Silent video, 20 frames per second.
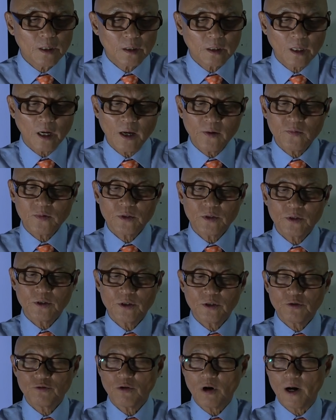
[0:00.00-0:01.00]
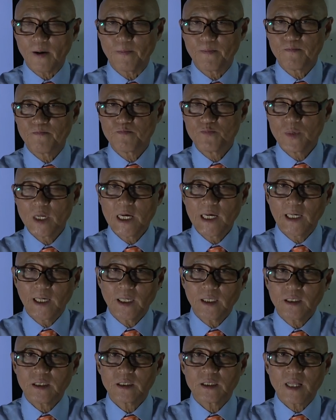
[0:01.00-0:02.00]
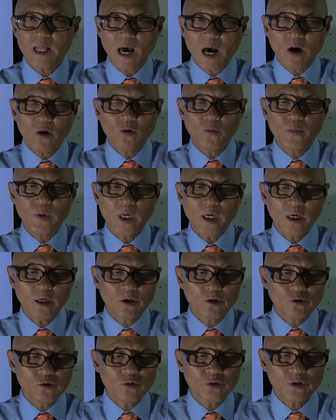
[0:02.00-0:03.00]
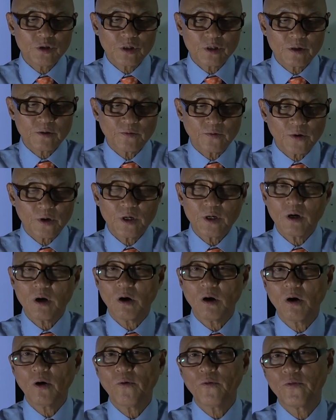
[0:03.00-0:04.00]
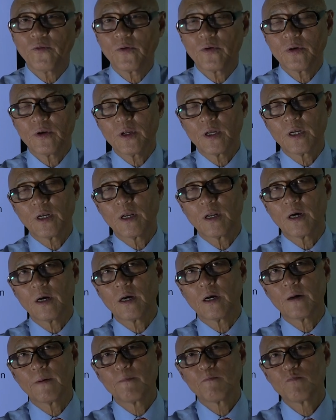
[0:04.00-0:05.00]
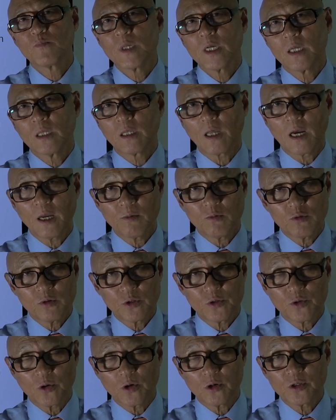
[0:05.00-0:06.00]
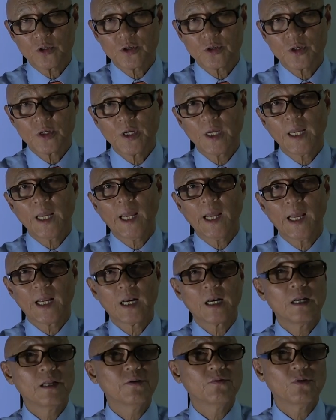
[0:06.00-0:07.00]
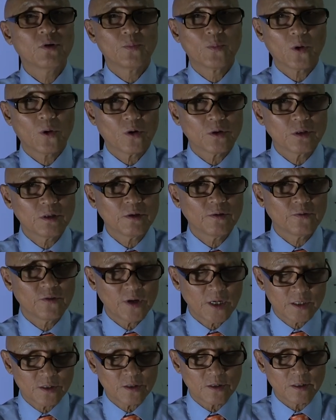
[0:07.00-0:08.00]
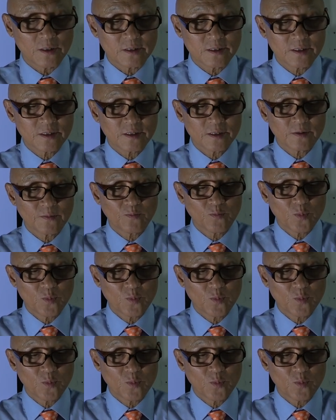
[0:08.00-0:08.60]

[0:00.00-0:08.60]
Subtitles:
Diver's ear drop. It's now being used very often in dive resorts and liveaboard vessels.